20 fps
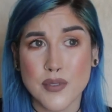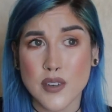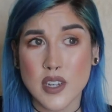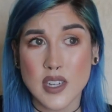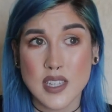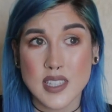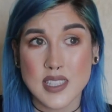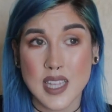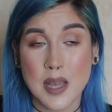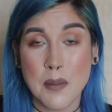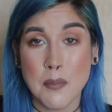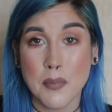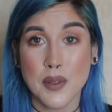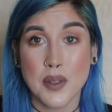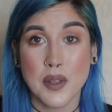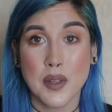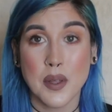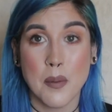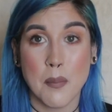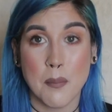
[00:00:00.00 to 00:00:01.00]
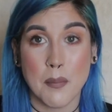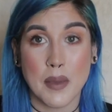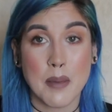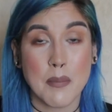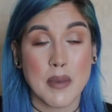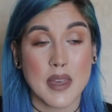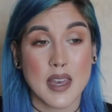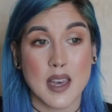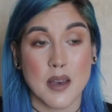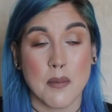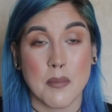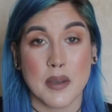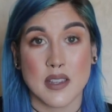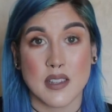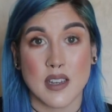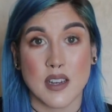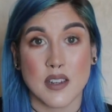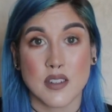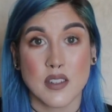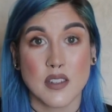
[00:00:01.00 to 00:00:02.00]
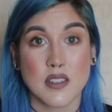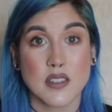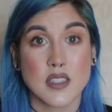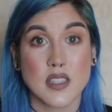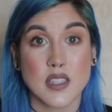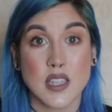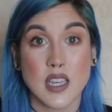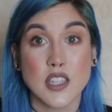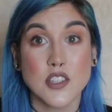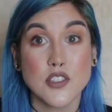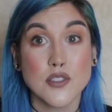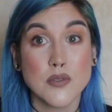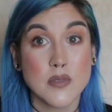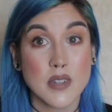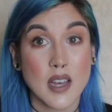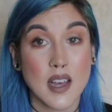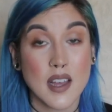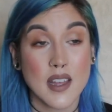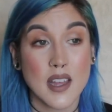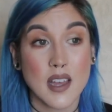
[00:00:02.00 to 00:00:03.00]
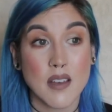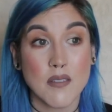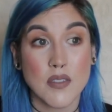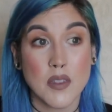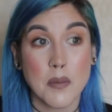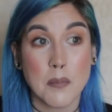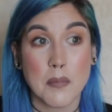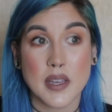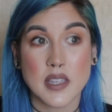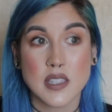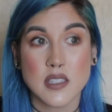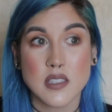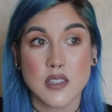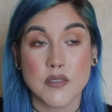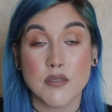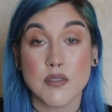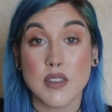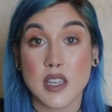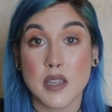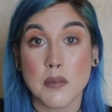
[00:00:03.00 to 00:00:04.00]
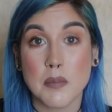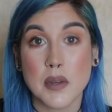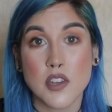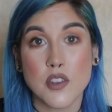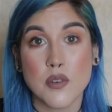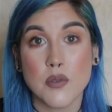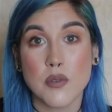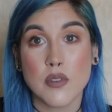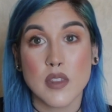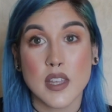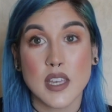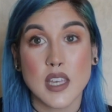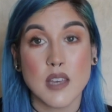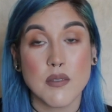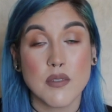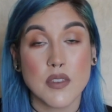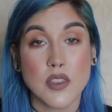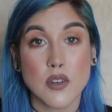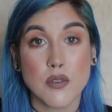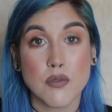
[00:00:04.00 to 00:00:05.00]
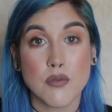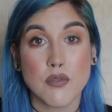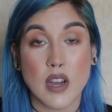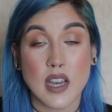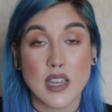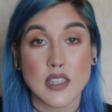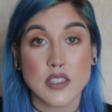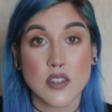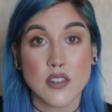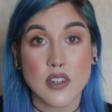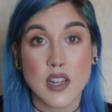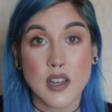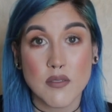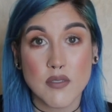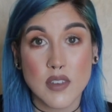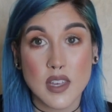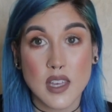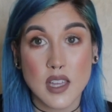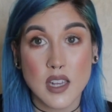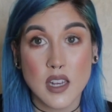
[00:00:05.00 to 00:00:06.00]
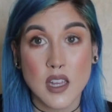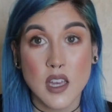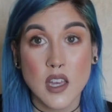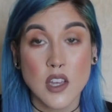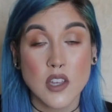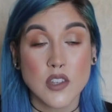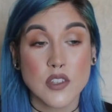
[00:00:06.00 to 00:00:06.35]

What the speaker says: For example, maybe at McDonald's, they do not have the best vegan menu, like even their fries are not vegan.